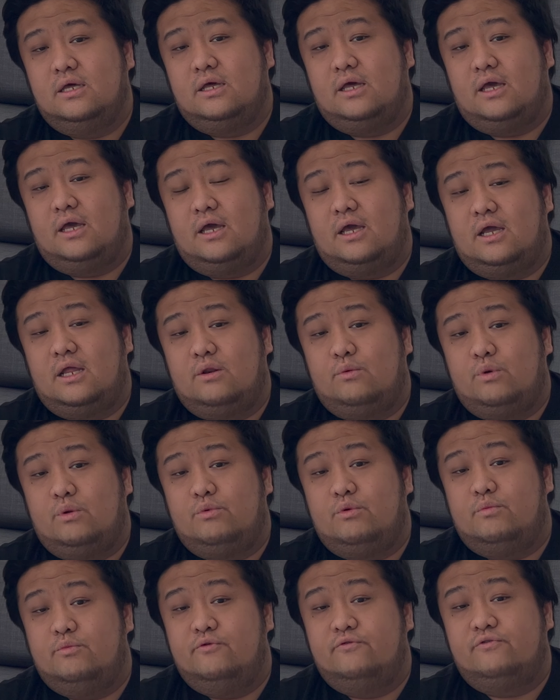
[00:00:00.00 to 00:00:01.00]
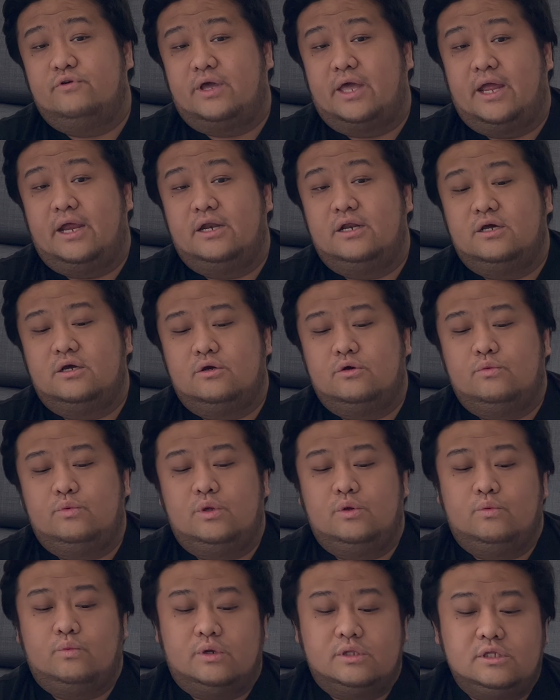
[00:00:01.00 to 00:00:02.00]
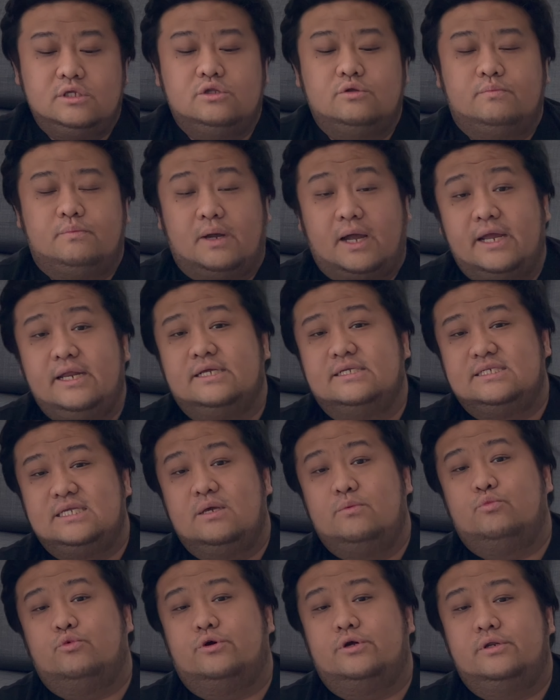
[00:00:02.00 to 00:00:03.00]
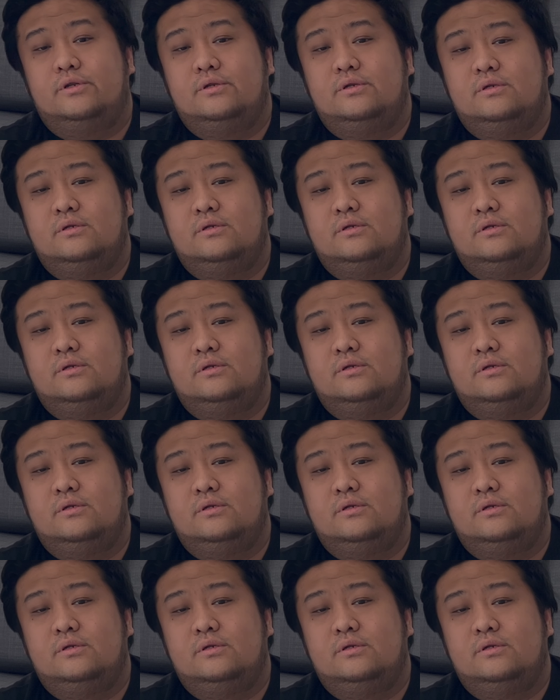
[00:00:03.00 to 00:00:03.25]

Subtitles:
and when we moved to Canada we wanted to buy the same one